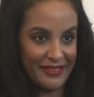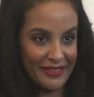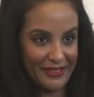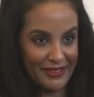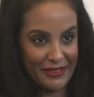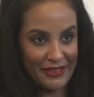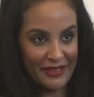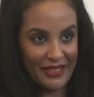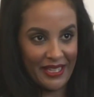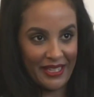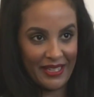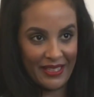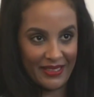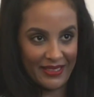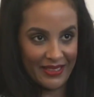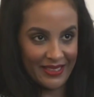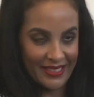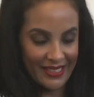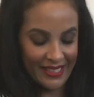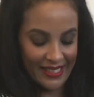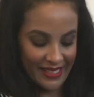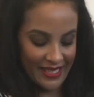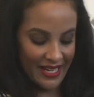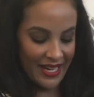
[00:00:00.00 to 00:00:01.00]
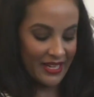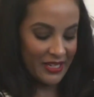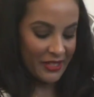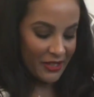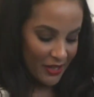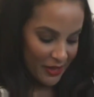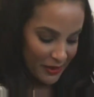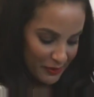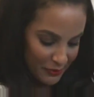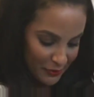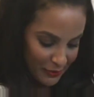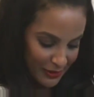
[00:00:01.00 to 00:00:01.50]
to us, and I
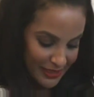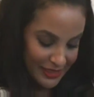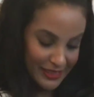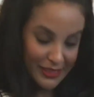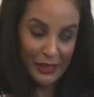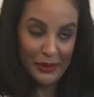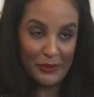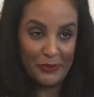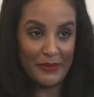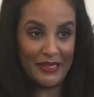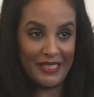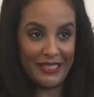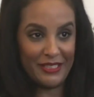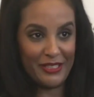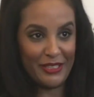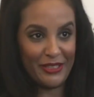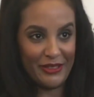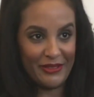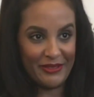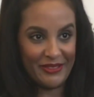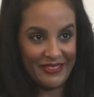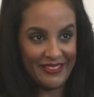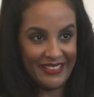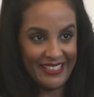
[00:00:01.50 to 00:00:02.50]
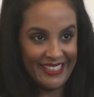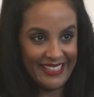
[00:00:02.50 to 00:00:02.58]
can't wait to meet you.